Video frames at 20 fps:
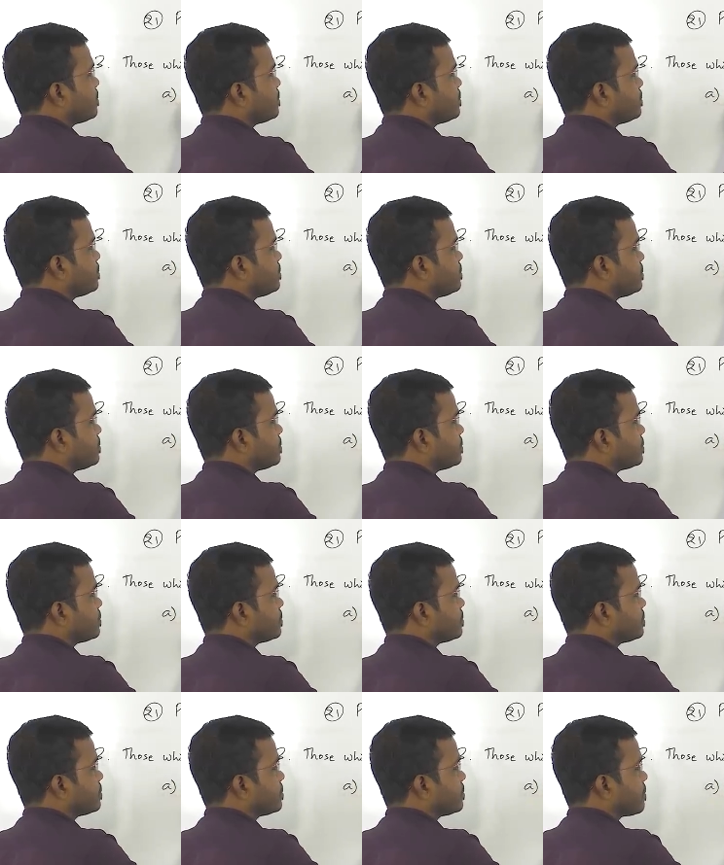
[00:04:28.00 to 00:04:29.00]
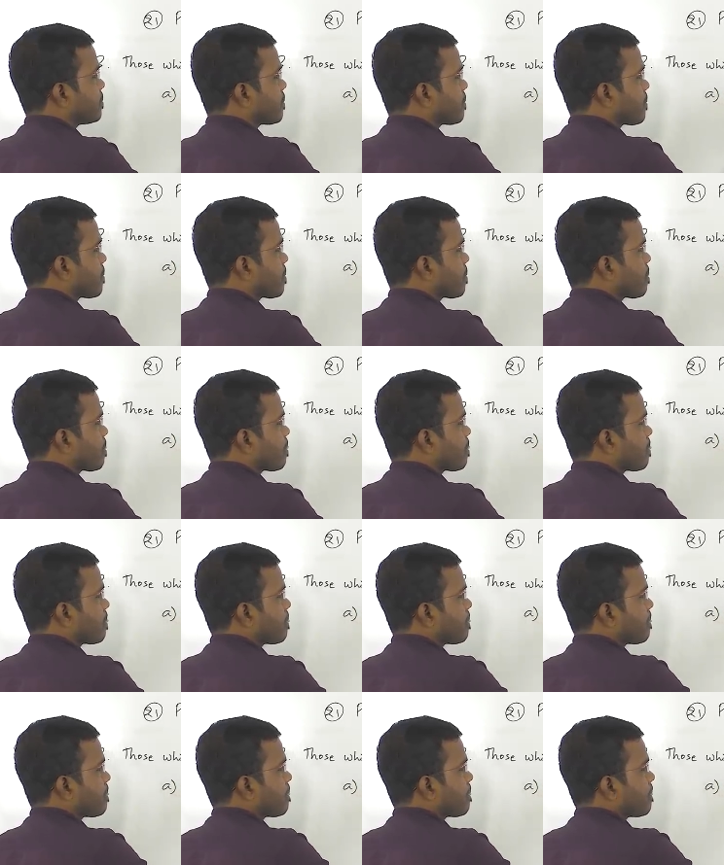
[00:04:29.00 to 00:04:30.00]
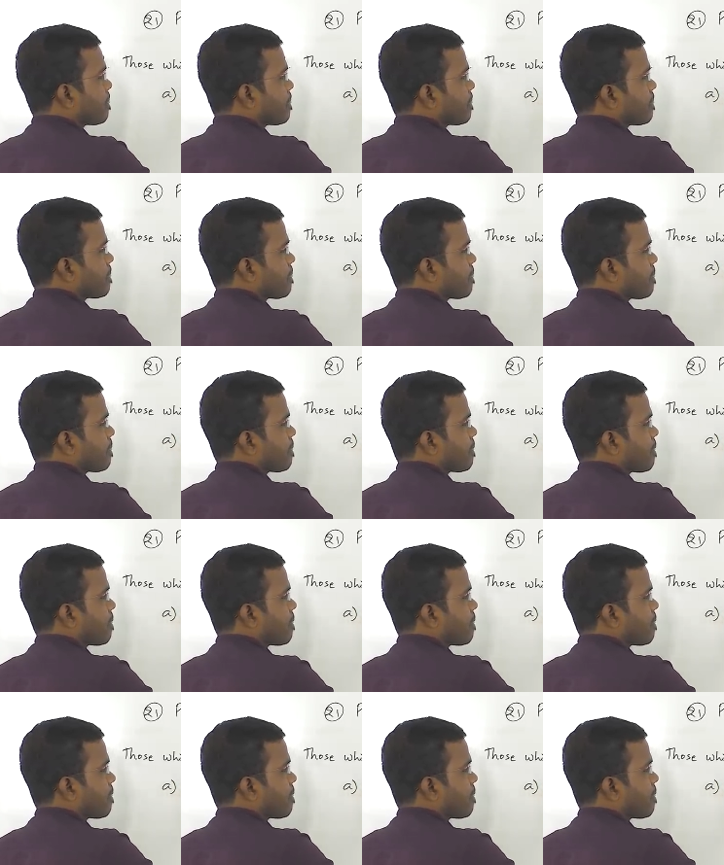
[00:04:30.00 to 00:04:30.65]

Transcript: (silence)